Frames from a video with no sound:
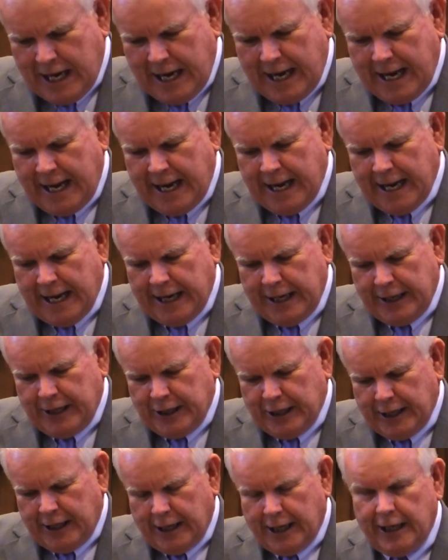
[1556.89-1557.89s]
And
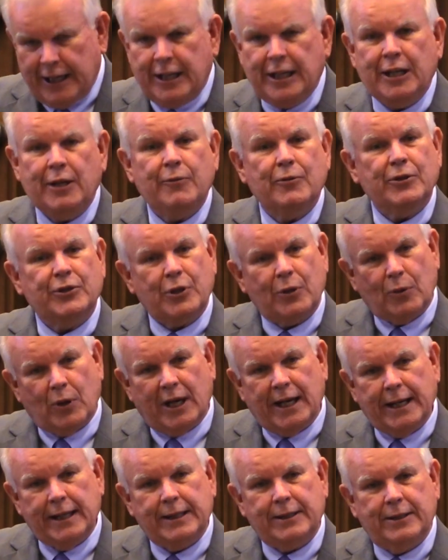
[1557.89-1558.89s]
he was
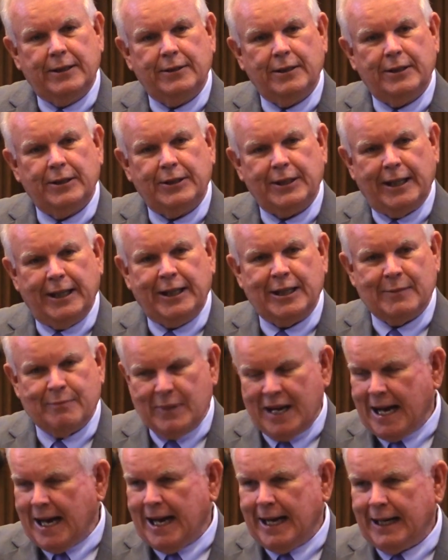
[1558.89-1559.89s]
quite taken
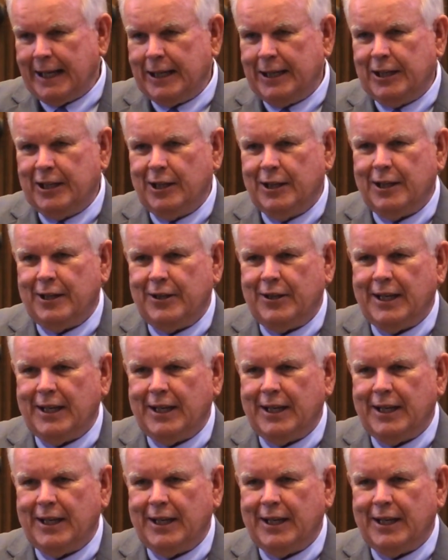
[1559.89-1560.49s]
back